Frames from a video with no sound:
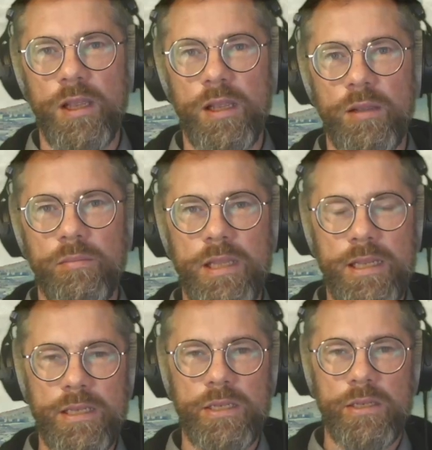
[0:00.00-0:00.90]

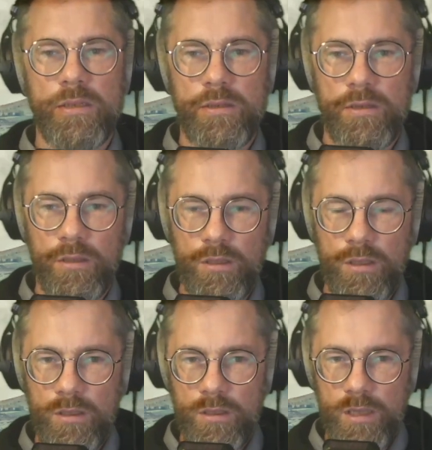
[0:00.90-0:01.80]
this
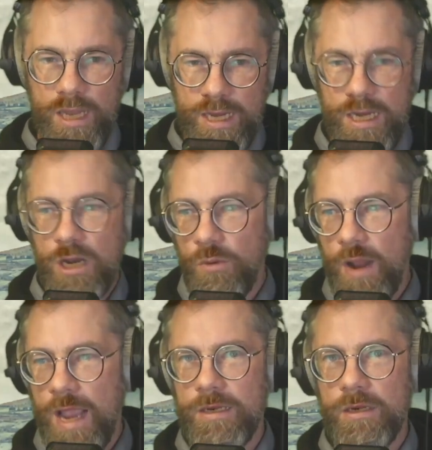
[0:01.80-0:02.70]

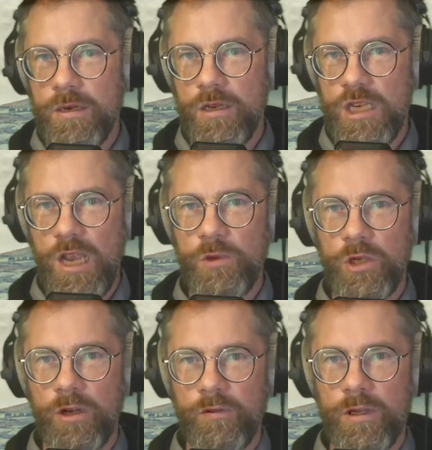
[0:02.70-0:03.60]
incorrect conception
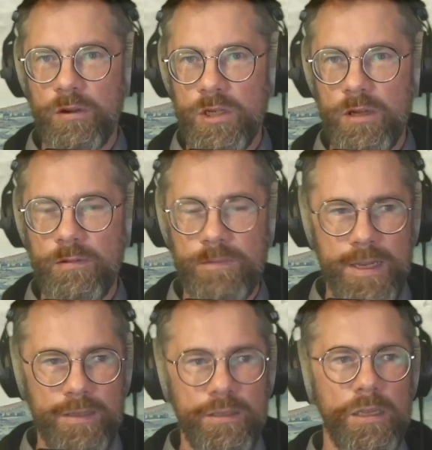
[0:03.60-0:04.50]
of the Christian
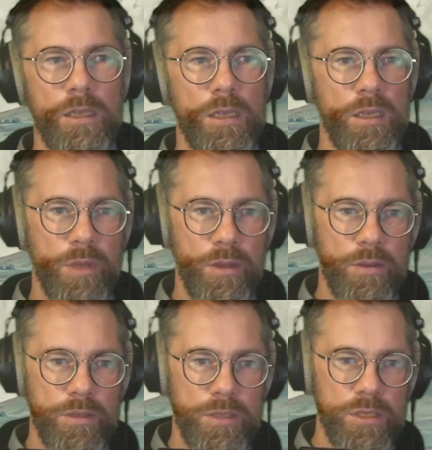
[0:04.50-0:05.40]
faith,
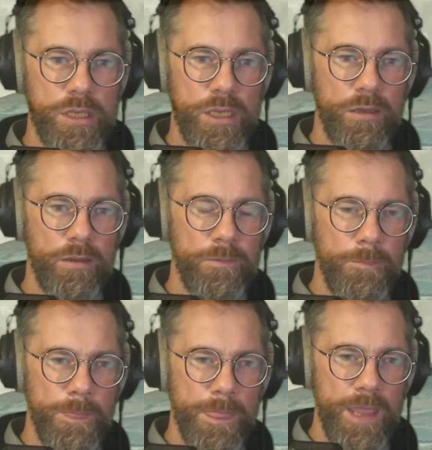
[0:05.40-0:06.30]
because
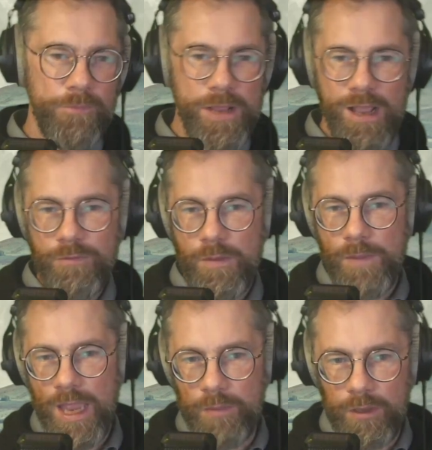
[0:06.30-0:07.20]
if we have the
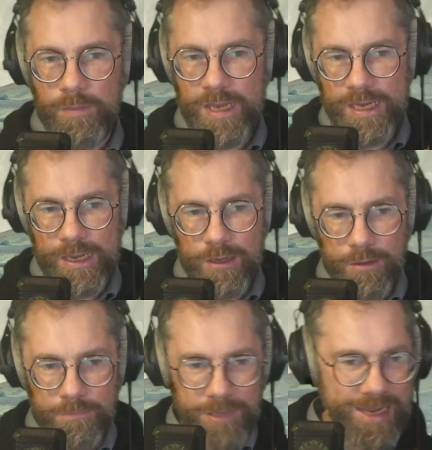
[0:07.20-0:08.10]
Bible being a
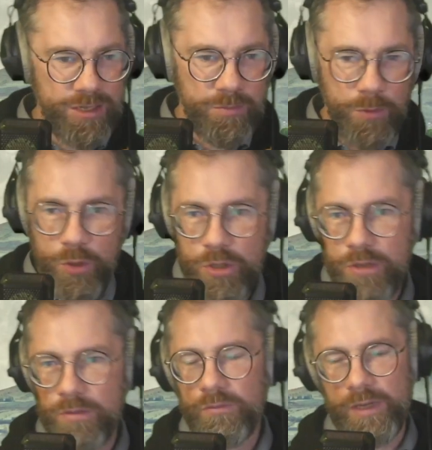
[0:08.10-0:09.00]
complex book,
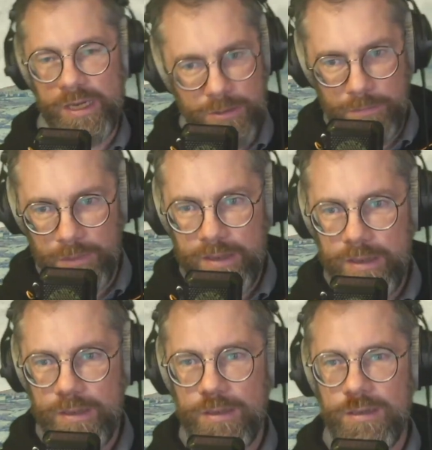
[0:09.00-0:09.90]
very simply,
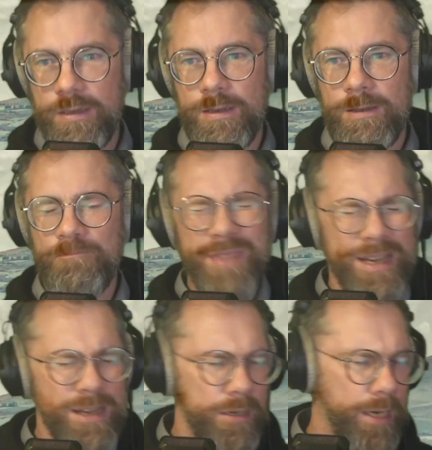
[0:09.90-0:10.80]
an
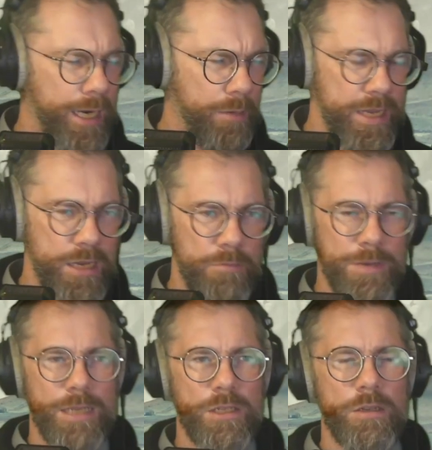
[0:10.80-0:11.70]
incredibly
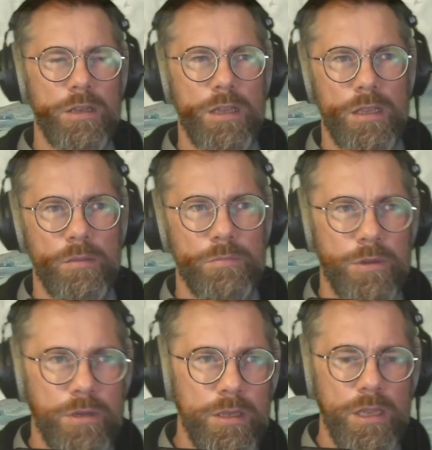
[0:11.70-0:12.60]
complex
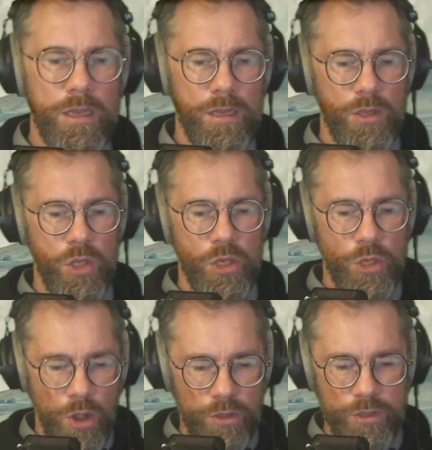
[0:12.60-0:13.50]
book, the
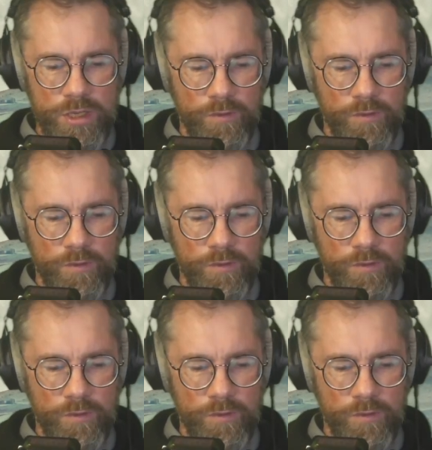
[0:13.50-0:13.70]
doctrines of